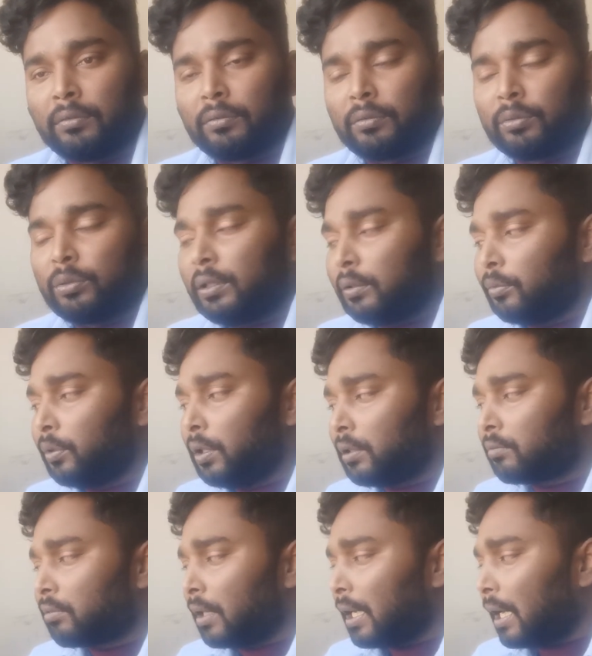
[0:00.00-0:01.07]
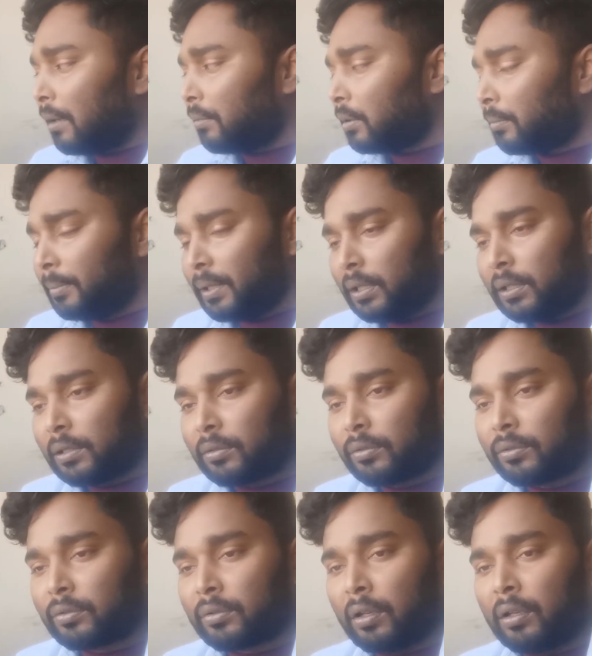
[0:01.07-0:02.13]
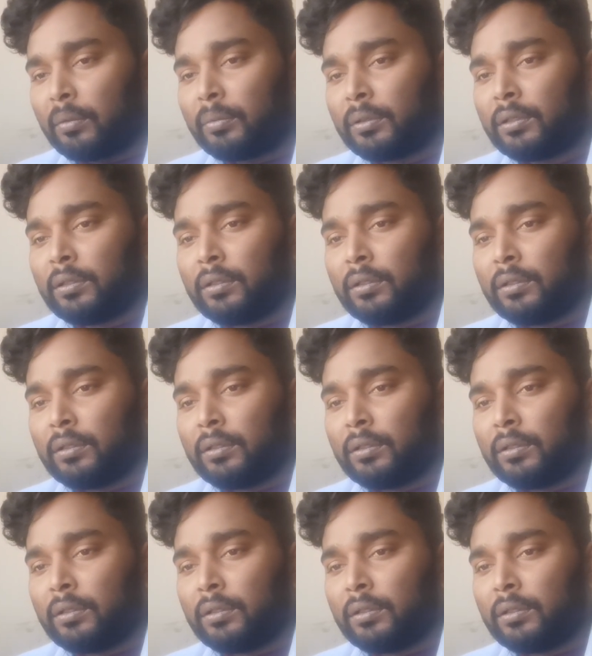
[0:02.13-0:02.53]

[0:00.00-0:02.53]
will try our best to solve